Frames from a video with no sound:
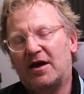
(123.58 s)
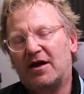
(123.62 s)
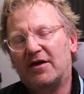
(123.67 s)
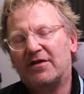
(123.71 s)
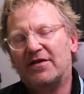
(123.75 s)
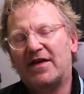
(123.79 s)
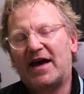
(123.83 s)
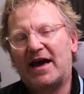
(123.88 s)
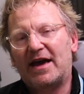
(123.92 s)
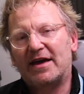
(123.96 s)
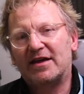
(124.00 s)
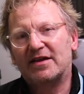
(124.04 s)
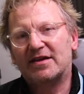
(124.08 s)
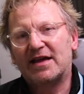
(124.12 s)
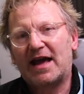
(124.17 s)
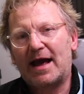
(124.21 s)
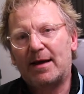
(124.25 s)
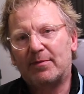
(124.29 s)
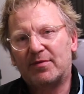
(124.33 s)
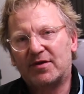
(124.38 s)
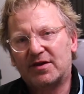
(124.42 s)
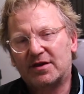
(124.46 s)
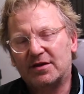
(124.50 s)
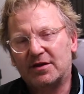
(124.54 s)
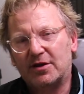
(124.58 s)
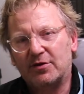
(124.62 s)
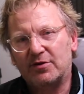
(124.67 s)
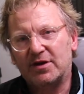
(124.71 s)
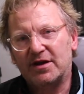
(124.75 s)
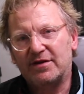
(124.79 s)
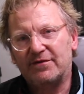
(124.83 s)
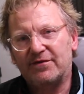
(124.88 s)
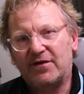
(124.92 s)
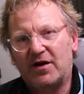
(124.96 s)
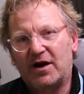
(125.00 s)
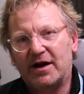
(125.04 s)
That is
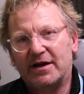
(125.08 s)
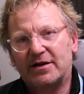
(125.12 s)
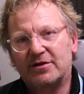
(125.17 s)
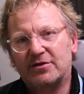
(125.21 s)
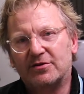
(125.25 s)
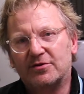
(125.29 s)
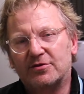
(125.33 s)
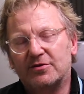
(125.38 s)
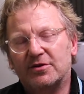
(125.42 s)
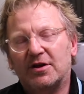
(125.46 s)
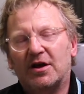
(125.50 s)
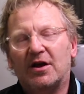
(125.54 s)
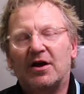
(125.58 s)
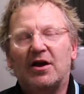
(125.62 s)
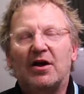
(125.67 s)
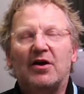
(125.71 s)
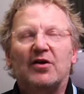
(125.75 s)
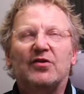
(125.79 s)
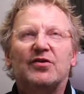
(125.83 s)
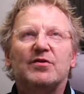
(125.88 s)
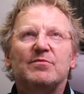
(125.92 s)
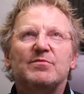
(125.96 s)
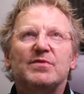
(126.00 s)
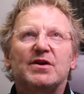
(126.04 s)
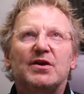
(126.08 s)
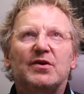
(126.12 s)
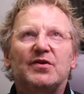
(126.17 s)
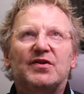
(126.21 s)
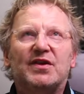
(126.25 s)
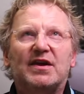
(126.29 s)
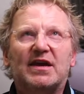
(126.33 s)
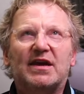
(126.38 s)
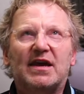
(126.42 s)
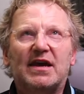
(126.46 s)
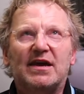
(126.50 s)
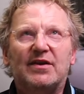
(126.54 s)
absolutely vital. The
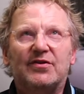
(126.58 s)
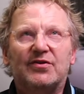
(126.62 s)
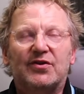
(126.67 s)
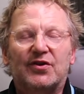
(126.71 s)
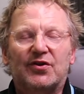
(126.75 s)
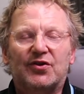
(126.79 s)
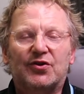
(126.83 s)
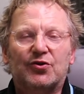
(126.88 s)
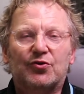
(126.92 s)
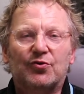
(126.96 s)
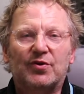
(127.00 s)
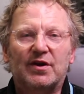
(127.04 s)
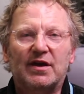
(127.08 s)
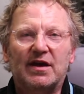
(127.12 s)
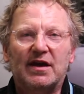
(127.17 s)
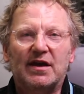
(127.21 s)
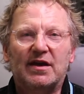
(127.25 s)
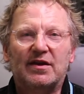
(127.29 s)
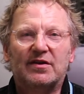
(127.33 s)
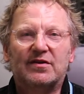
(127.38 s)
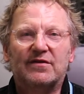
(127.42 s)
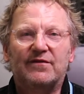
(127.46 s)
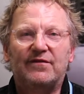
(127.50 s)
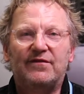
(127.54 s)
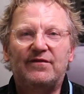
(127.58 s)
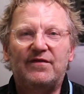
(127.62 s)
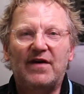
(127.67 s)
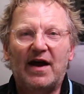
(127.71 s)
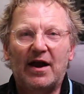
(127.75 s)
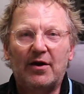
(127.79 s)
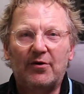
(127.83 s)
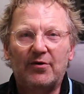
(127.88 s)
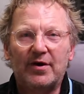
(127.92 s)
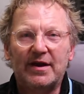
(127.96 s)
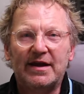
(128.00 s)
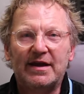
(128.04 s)
music industry is a
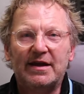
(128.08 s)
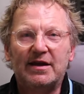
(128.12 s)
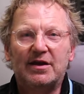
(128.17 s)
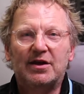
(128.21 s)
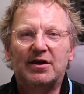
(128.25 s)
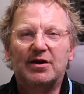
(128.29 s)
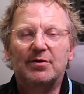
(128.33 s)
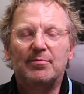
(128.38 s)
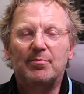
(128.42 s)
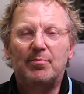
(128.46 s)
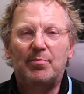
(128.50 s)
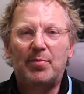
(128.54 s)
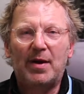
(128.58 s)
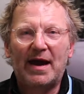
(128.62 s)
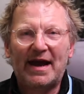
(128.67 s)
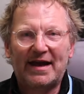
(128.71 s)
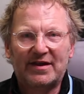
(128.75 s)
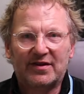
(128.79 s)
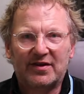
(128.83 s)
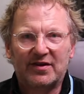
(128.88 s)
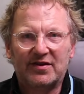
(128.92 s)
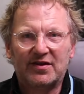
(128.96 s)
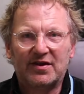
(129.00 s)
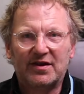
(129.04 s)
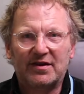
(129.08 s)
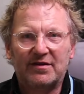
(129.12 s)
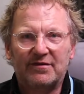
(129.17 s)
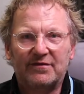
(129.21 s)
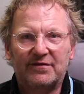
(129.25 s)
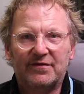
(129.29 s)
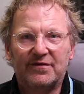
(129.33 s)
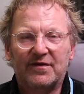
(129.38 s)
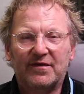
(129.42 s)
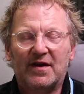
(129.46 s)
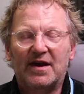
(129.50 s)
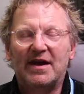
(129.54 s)
very
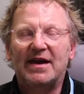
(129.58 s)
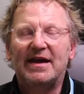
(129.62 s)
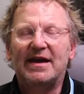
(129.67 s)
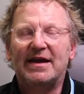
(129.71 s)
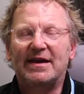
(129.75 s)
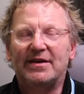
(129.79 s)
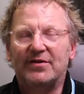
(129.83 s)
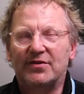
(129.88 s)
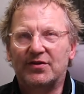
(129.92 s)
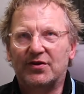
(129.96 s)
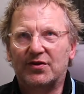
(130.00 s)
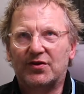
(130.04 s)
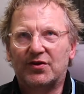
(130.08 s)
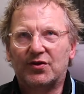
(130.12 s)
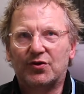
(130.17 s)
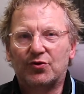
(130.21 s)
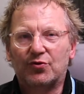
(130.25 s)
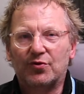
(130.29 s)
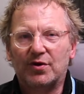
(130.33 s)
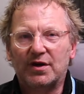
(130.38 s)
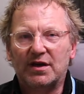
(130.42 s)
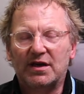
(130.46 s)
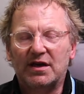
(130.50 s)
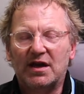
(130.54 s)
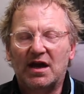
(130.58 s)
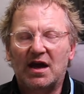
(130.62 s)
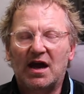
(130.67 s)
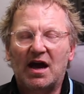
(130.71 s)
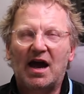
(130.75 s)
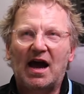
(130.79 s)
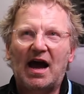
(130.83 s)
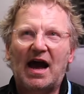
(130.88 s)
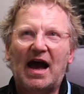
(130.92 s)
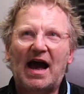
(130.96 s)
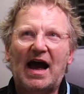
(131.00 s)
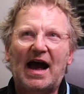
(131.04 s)
competitive industry,
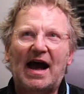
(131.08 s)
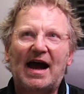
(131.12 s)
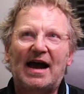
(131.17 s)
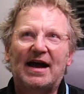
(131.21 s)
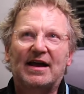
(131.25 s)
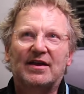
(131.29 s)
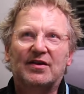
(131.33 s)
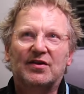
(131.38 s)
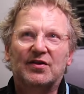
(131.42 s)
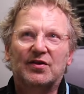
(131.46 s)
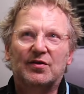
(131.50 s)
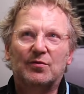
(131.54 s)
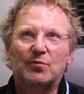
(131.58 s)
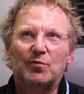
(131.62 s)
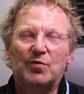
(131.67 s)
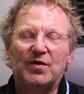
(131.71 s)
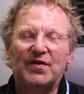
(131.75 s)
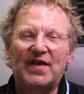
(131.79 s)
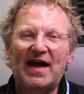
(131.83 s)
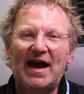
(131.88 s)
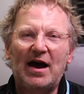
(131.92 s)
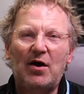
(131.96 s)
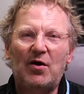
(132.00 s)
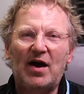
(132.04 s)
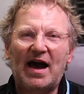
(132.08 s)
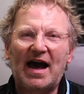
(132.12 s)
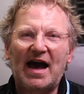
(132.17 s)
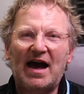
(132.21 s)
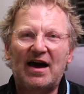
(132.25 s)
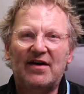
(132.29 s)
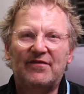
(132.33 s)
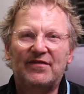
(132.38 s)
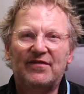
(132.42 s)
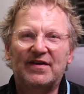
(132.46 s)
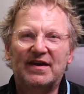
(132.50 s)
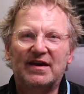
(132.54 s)
and without
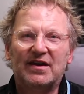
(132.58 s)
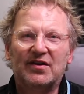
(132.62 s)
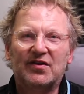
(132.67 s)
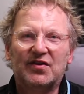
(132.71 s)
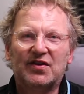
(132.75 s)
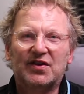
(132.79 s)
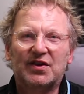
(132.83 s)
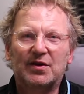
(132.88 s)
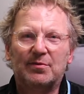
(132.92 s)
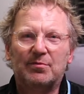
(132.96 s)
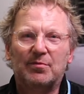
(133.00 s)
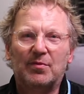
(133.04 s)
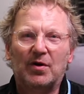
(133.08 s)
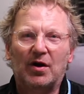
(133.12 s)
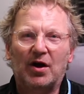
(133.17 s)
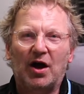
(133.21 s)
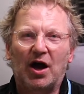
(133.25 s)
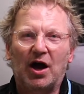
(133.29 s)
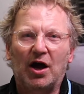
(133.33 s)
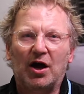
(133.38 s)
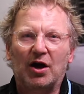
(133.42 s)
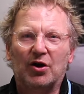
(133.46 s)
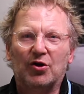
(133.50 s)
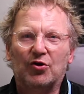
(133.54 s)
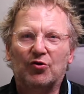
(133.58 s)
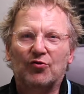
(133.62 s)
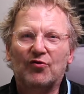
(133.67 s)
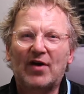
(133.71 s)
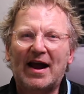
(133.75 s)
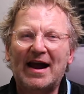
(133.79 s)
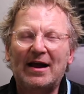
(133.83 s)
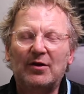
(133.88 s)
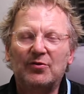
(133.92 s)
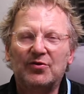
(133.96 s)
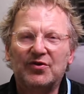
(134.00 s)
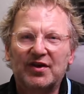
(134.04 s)
having some
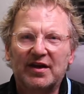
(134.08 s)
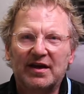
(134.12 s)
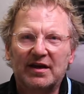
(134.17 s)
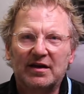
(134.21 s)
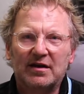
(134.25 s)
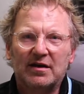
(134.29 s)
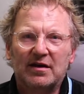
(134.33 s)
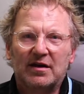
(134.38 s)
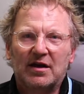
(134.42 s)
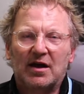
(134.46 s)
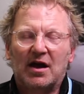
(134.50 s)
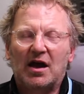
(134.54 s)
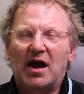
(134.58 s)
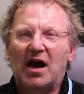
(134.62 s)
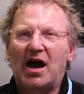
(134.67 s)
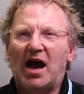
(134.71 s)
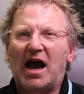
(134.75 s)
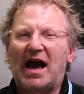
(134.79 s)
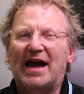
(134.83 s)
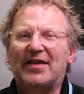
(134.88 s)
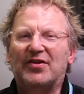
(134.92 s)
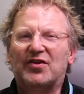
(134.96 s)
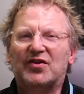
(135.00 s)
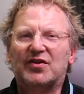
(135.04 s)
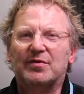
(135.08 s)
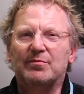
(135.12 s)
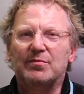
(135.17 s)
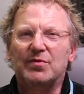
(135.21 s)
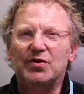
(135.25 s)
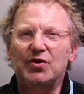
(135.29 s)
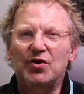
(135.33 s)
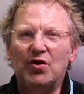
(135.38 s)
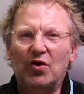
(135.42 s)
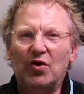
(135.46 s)
grounding and some